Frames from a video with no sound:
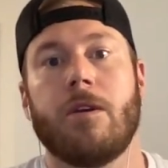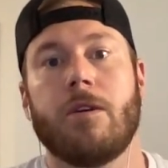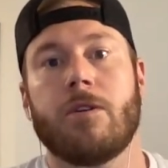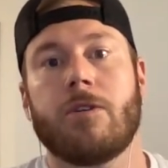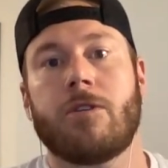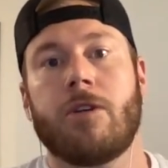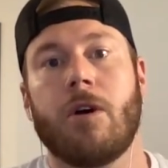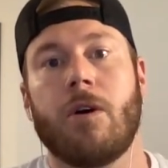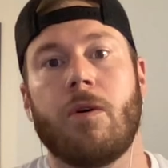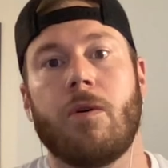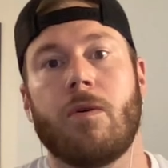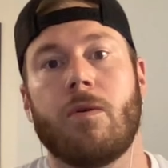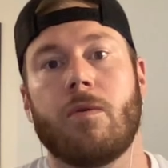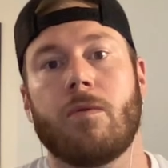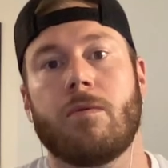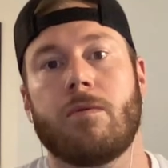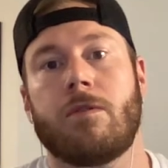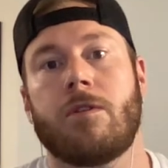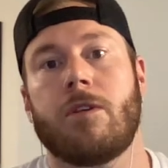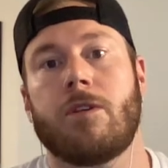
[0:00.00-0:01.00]

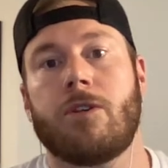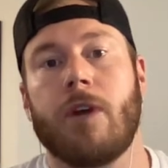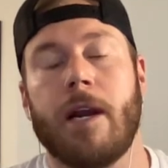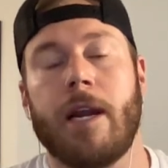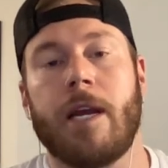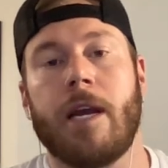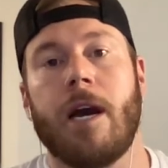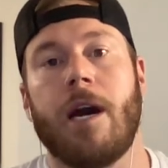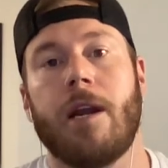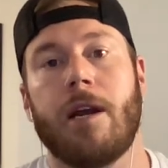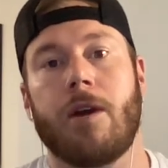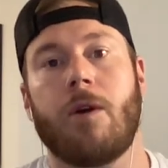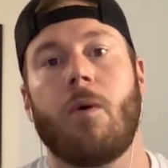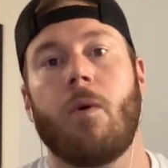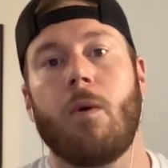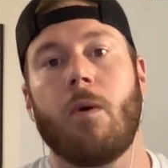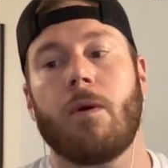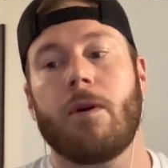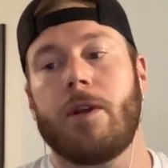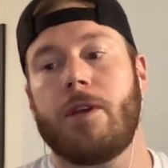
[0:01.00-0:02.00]
So to try to cut a
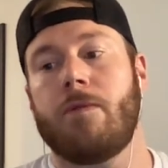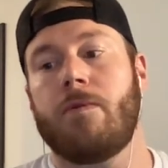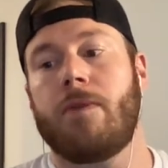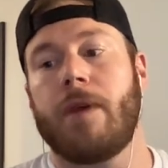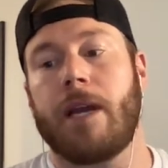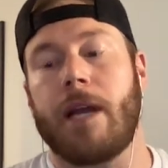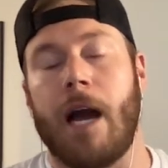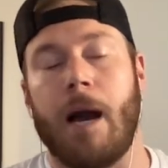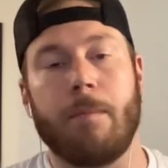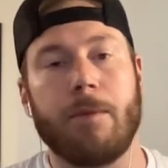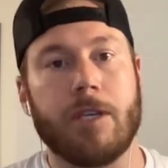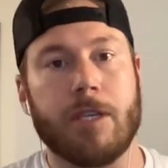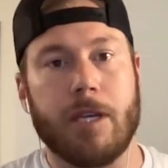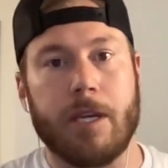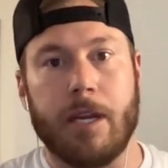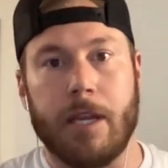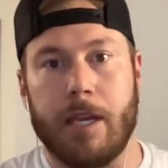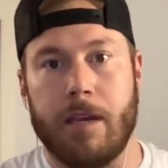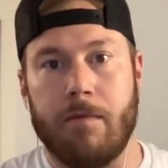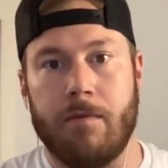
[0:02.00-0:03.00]
corner, you think I'm just
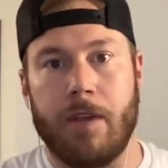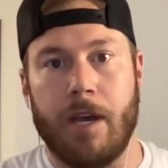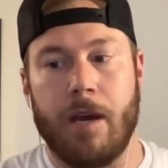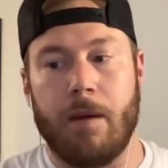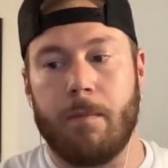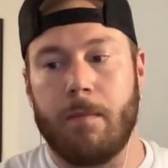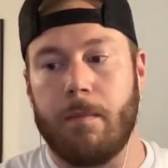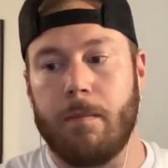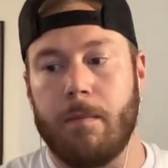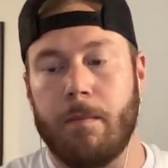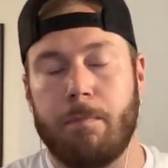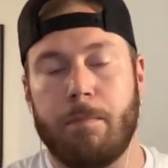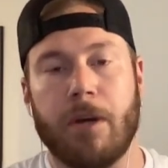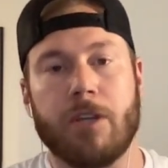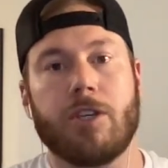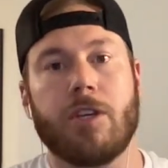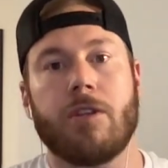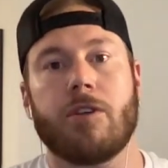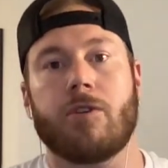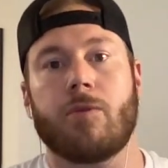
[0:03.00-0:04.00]
going to give them a
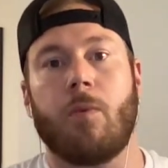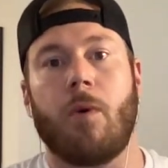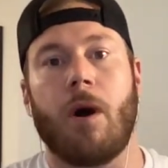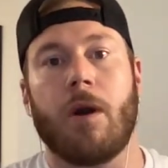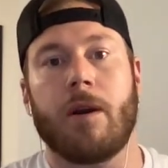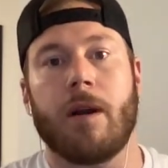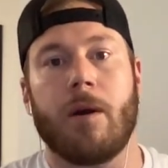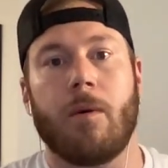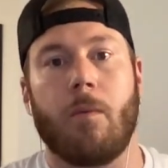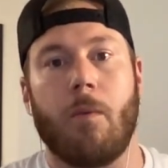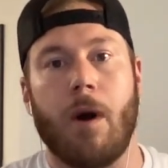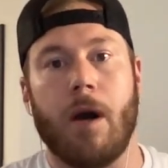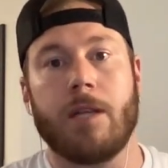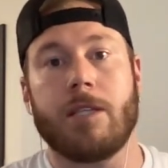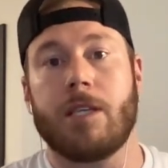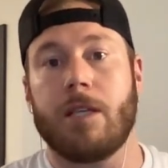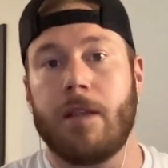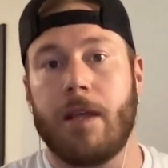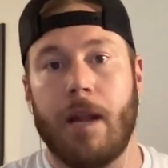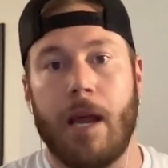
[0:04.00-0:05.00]
bunch of this water at
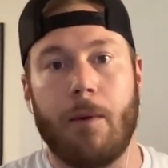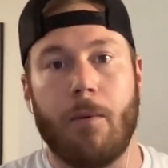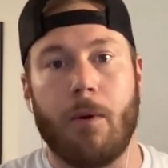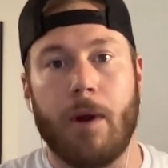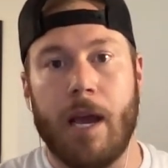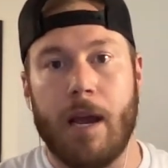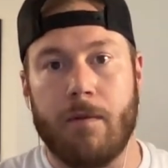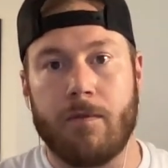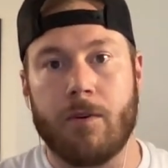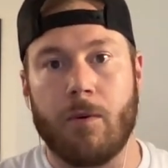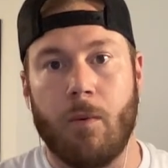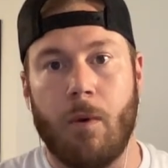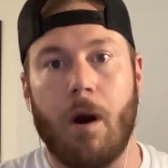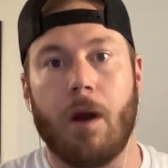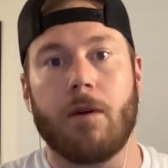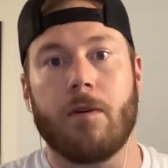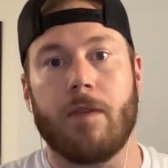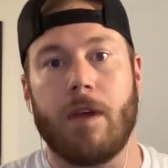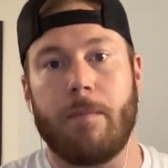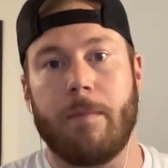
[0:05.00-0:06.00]
once, and then I won't have to
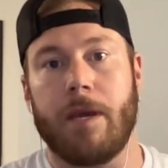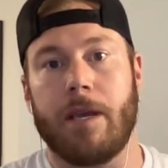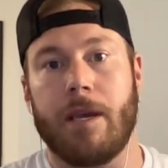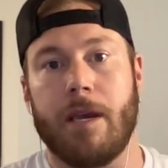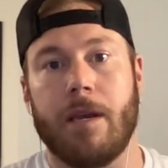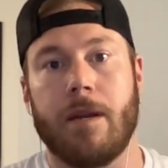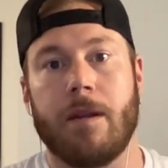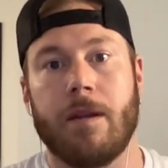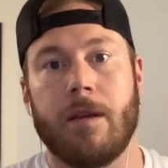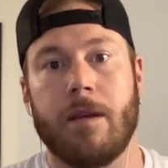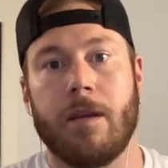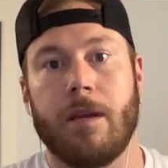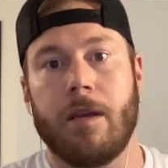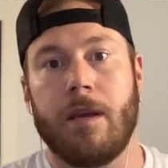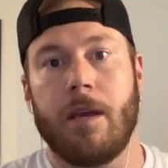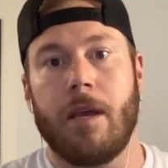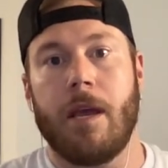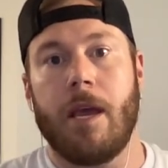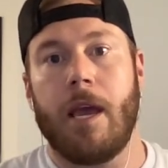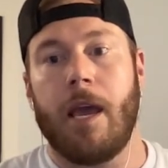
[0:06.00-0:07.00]
water them again.
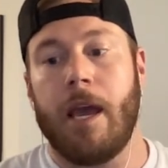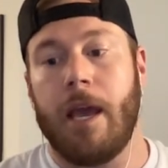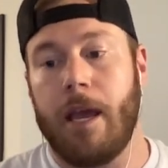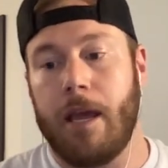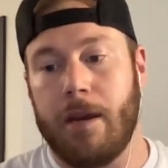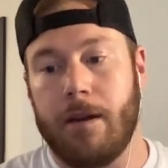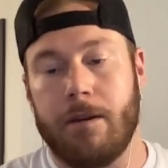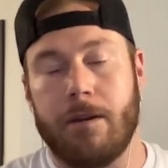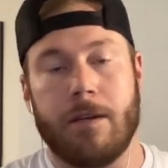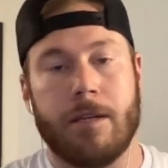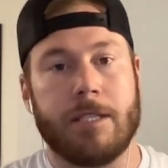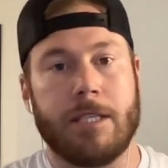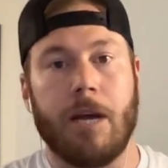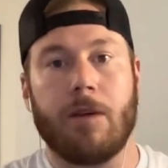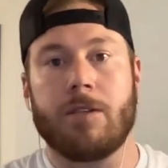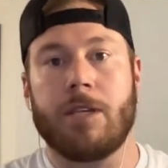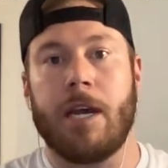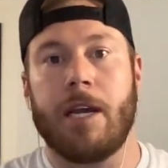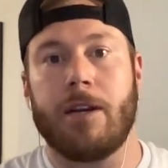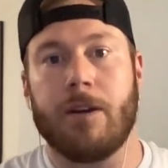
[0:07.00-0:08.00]
And it's
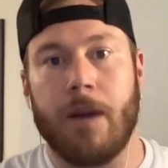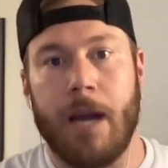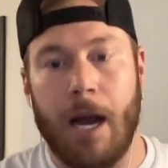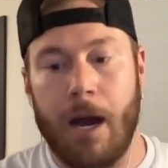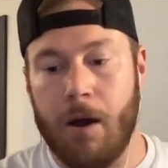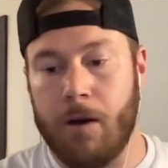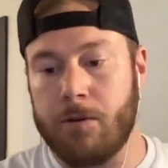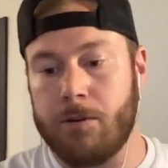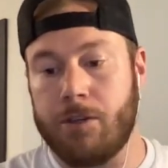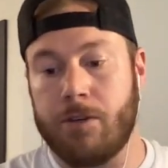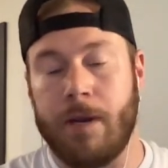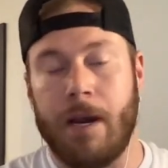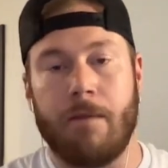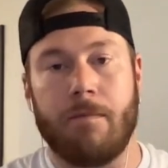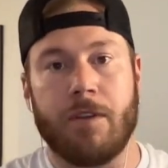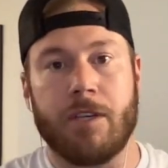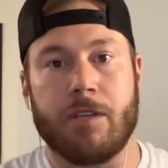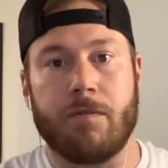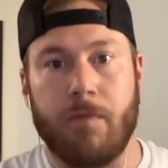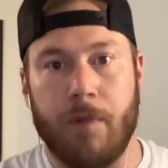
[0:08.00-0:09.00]
outside your house. You have
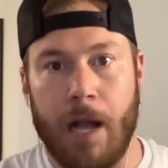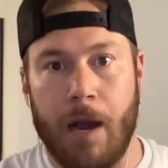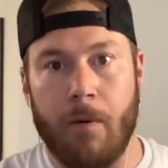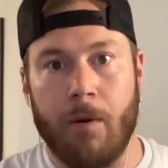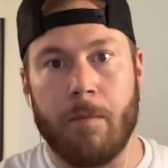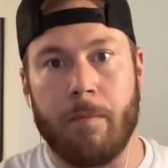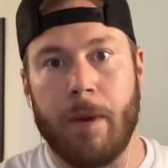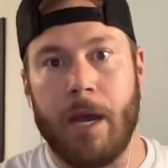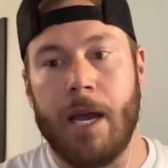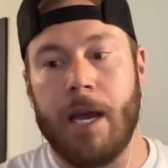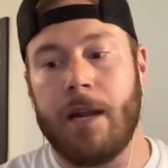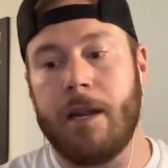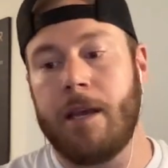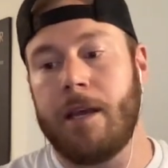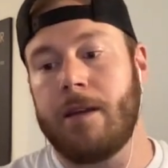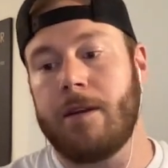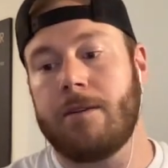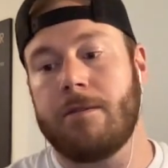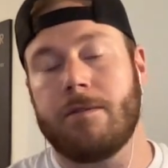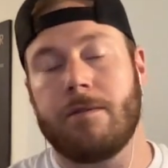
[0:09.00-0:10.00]
this flower bed,
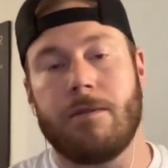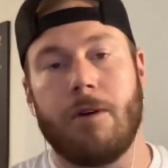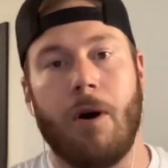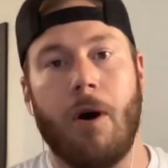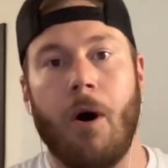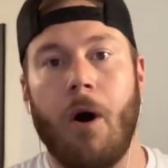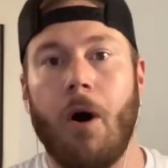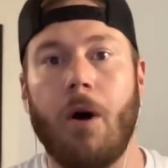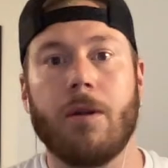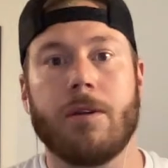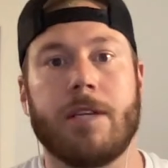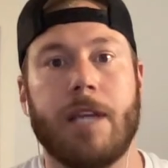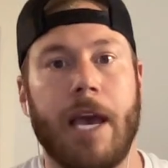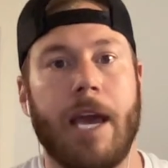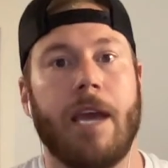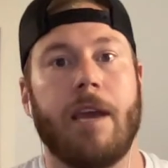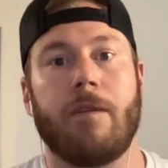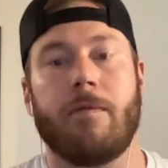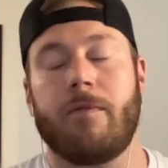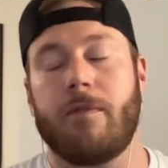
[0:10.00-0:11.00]
and all
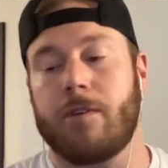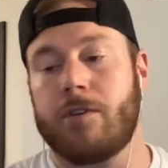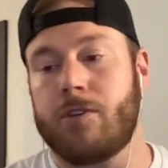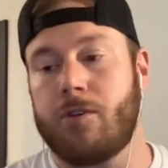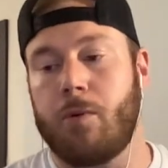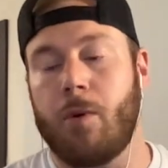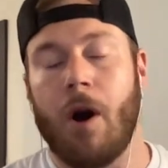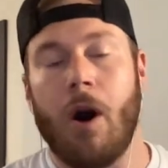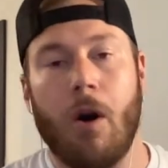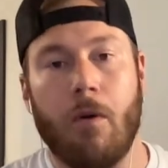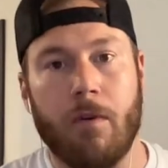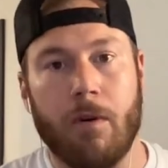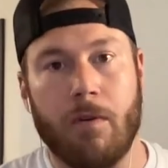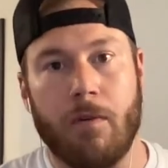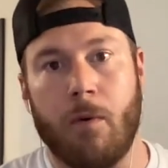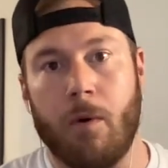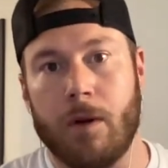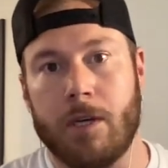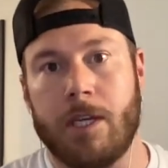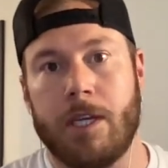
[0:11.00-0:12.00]
day for 12 or
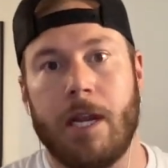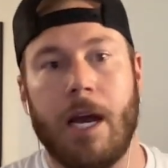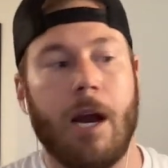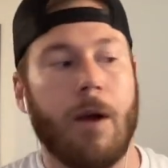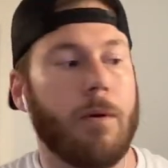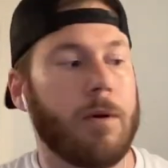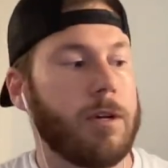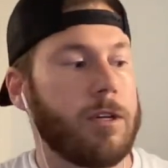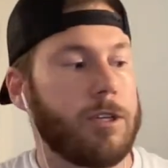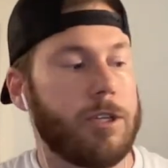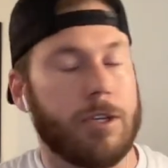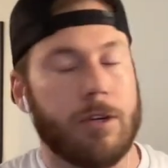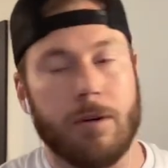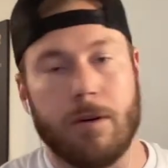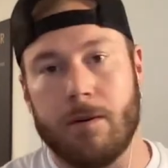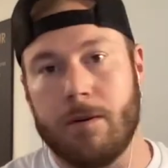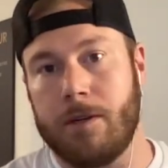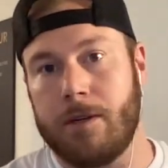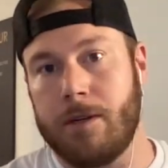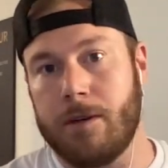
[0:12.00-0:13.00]
14 hours,
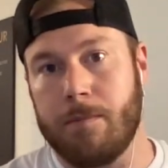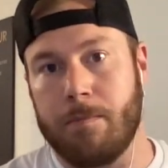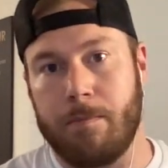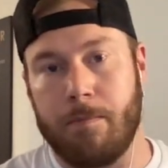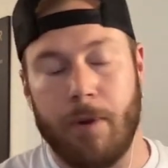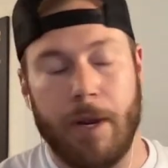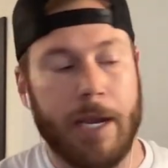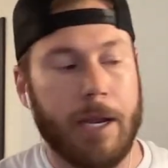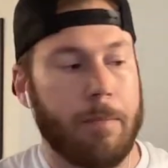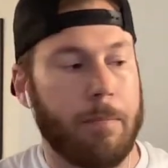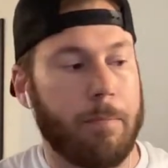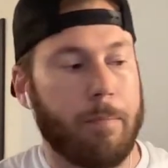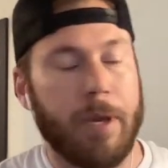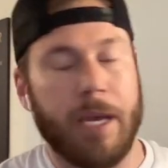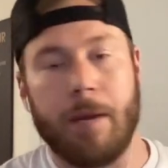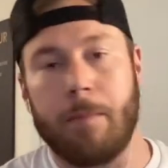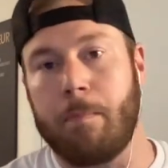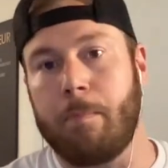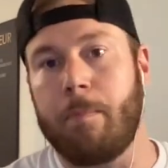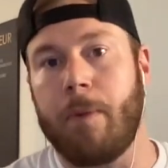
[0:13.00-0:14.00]
you're bringing
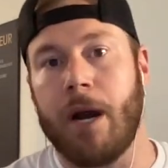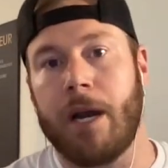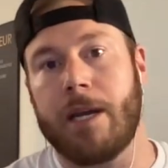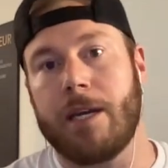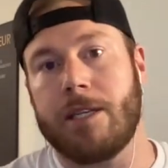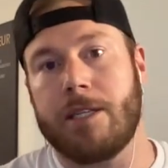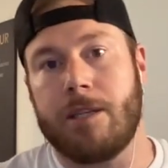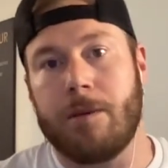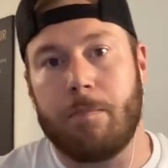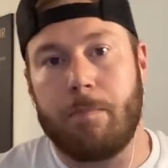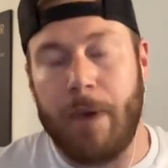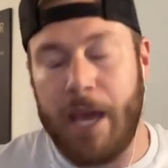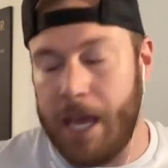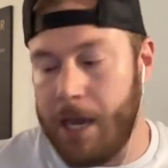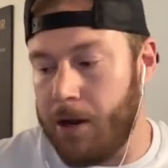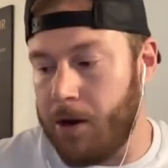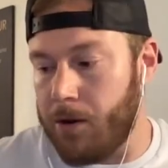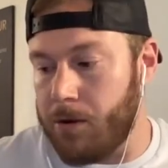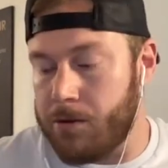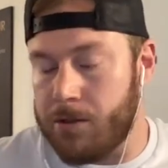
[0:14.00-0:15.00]
big buckets and
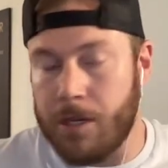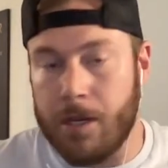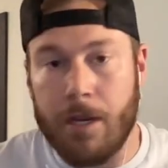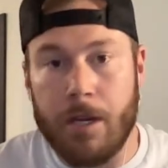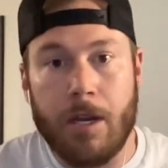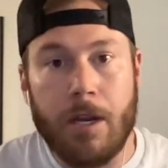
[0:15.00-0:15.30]
pails